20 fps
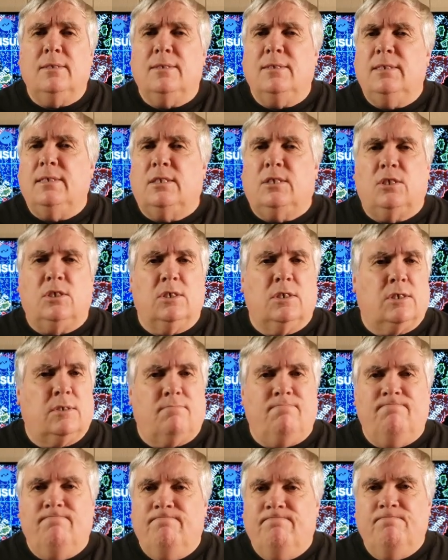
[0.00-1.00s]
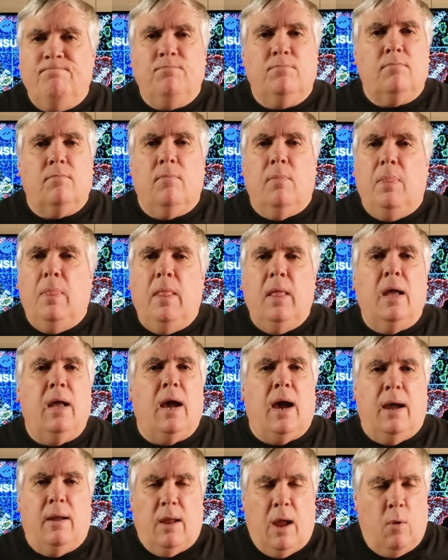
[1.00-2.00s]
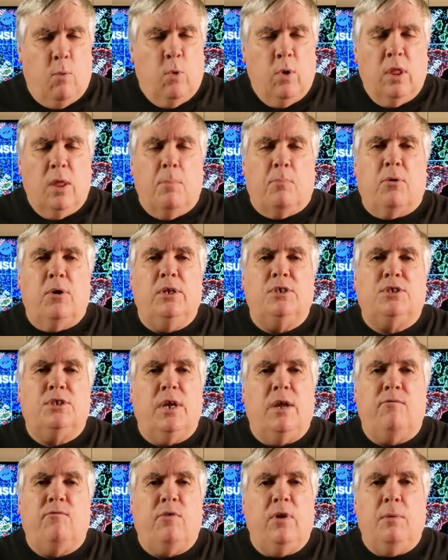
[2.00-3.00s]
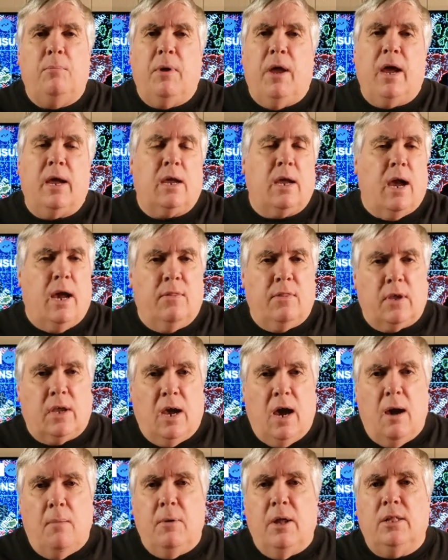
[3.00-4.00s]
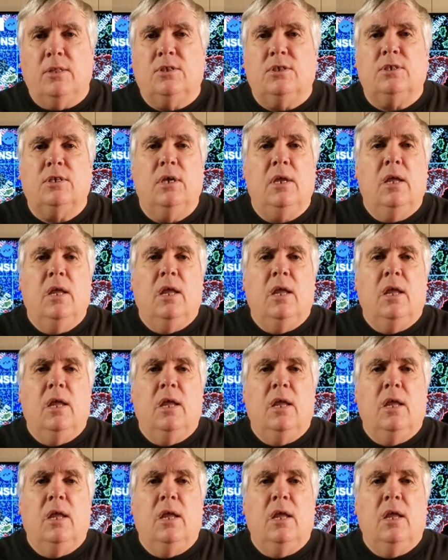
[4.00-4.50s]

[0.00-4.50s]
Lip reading: It's just, I really appreciate feedback on the comments